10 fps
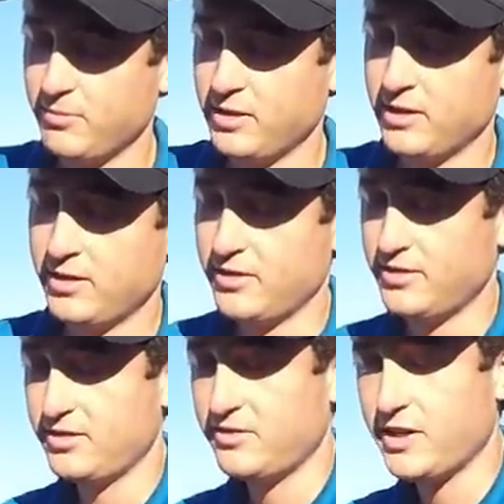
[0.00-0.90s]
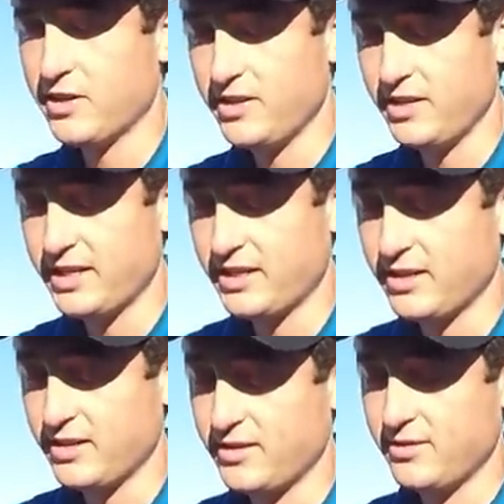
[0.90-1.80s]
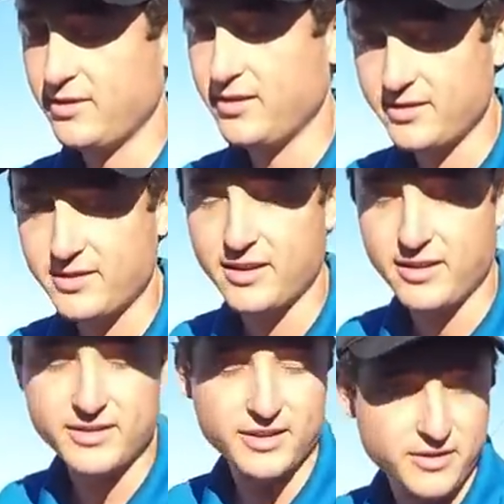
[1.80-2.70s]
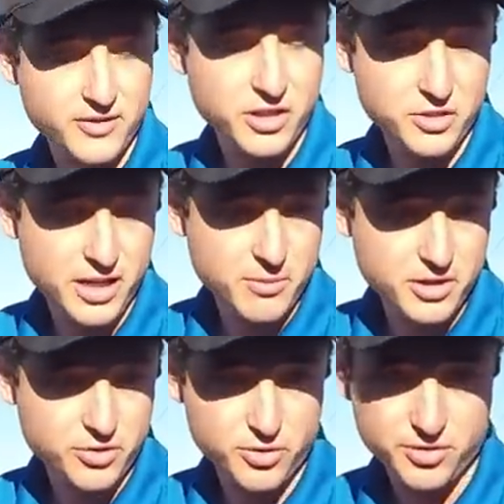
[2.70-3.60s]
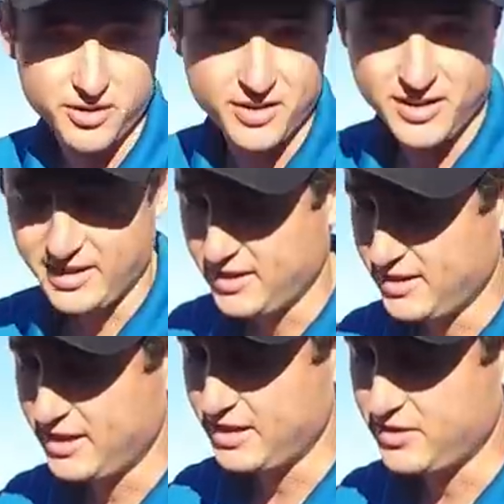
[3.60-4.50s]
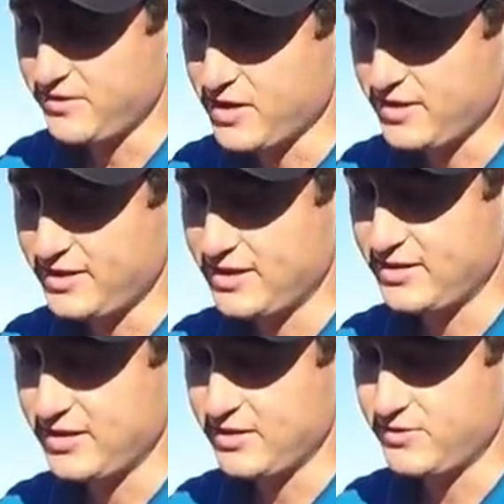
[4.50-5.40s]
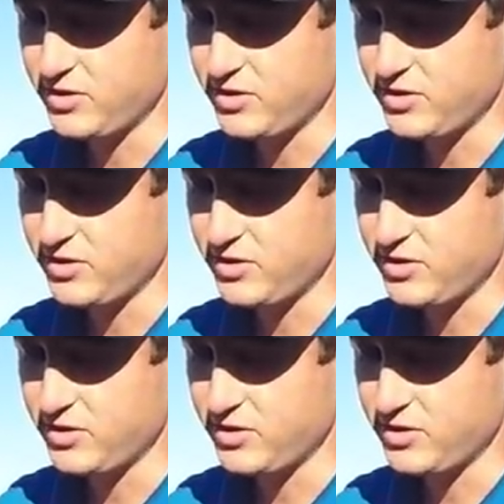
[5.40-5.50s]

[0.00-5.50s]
Oh yeah. This is very like a it's it's like a video game controller. Oh, that's good. And it's very sensitive.